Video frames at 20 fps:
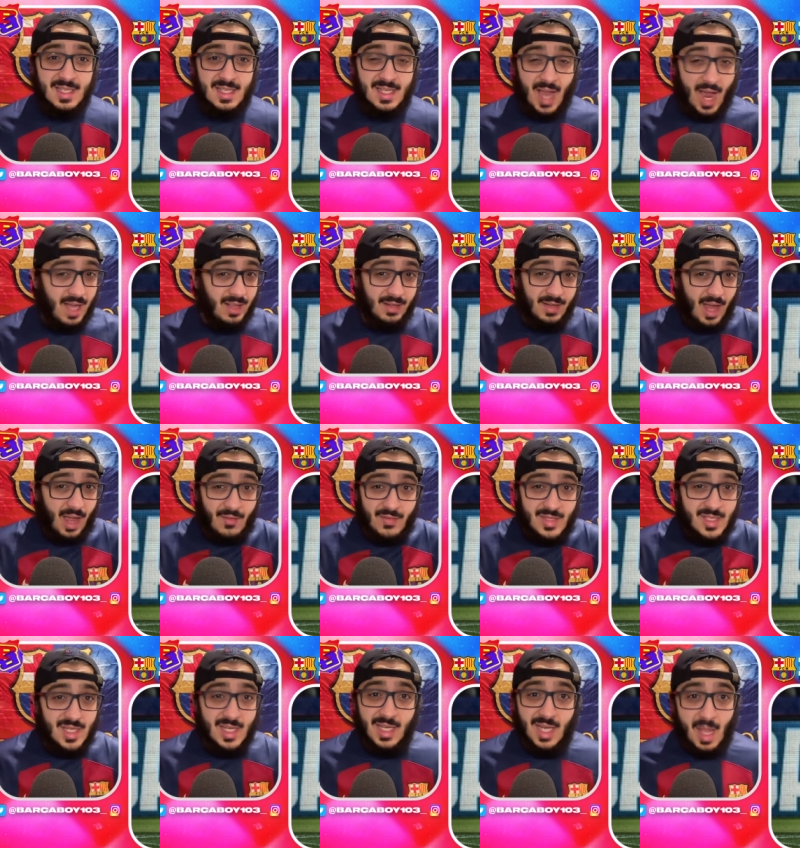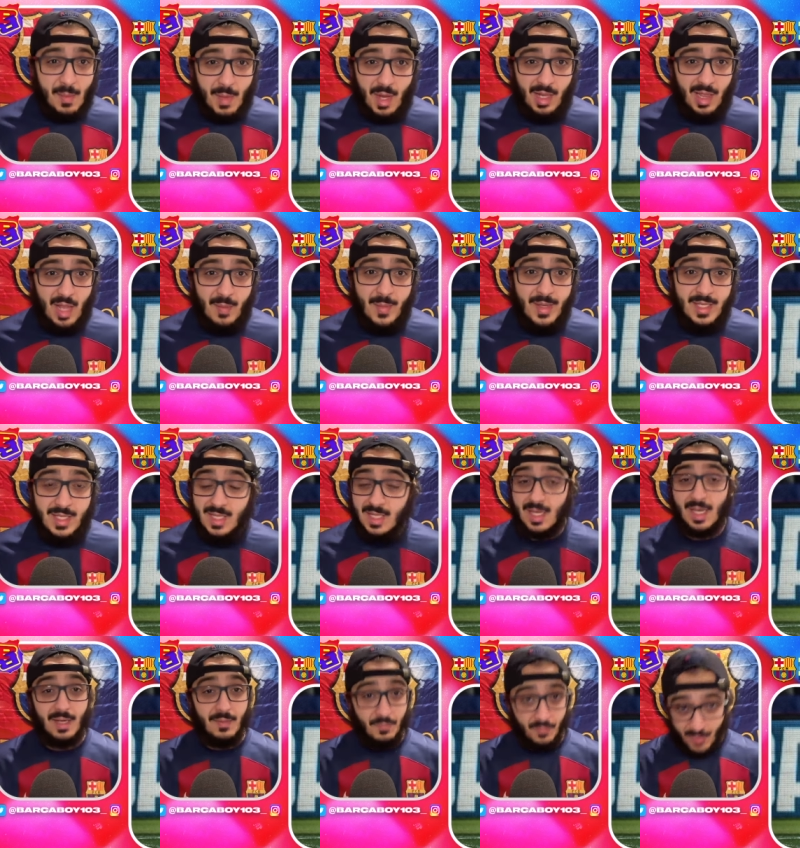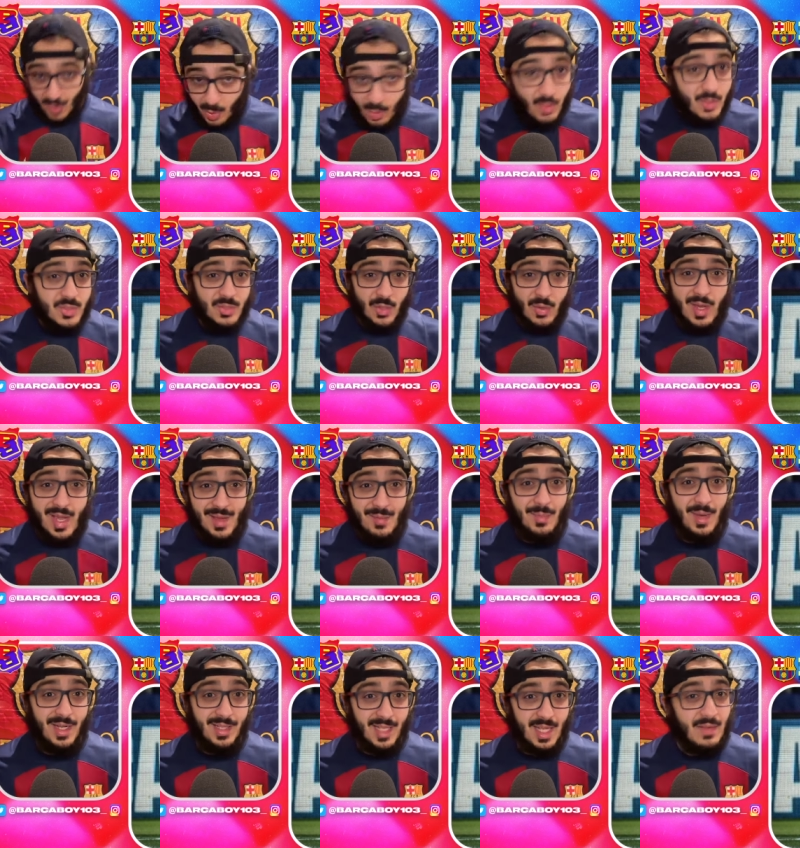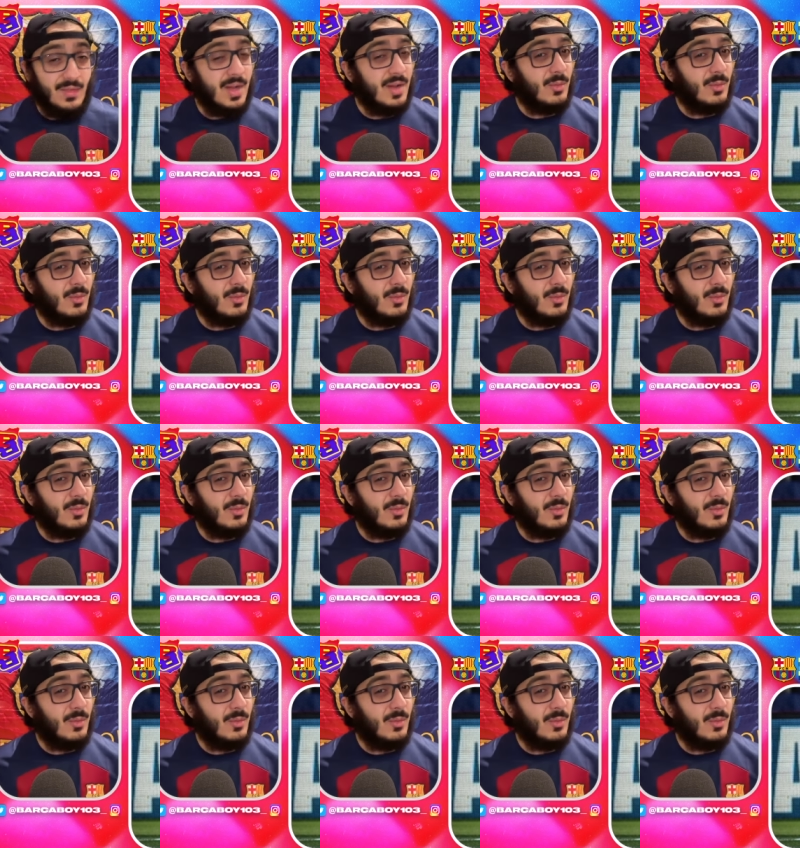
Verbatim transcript: talent I've seen come out of La Masia also in my life.